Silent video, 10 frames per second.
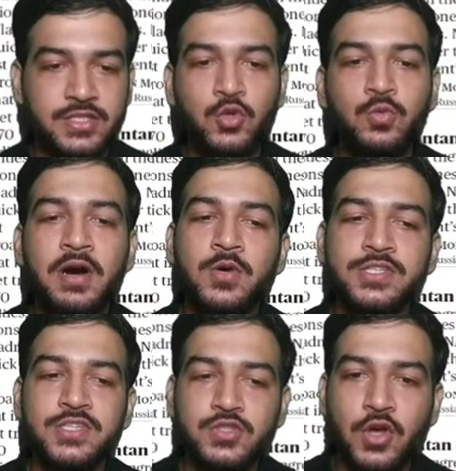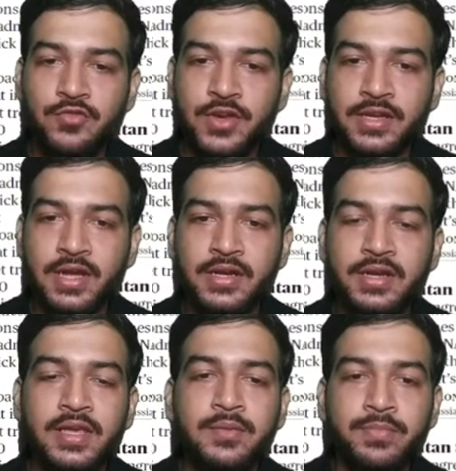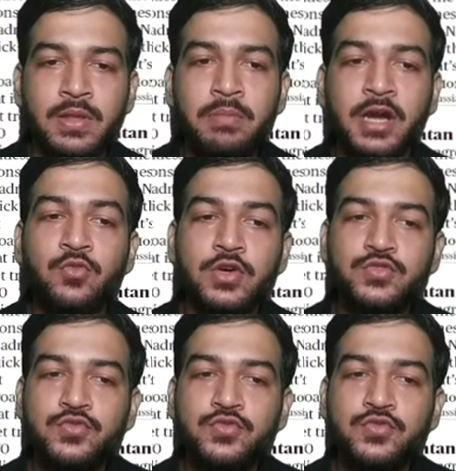Cuba was a sovereign country but was